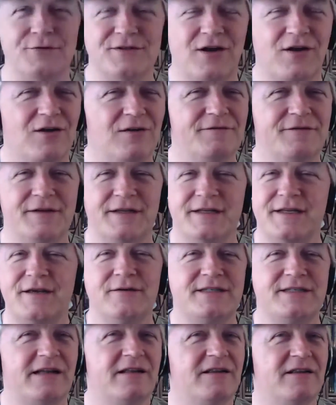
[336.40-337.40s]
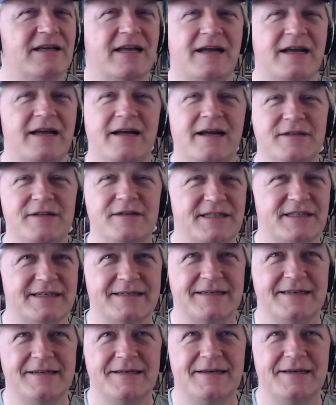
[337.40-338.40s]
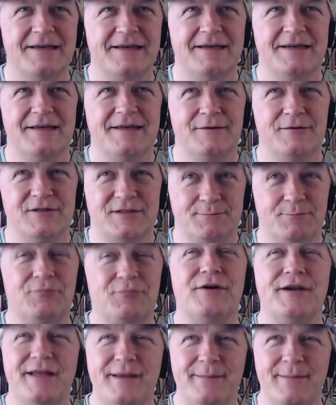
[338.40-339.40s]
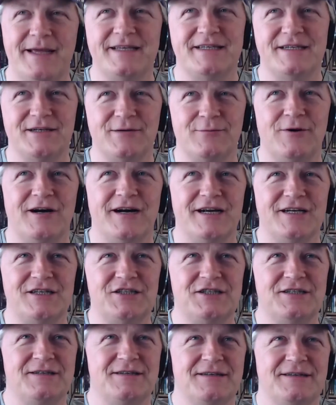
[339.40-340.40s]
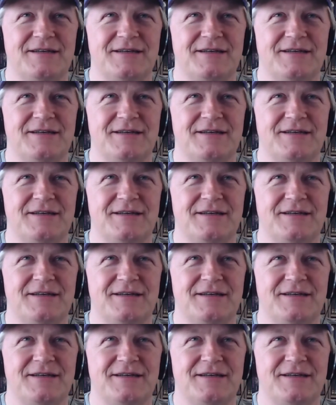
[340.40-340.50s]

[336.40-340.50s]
It was all video teleconferencing. It was pretty amazing to watch.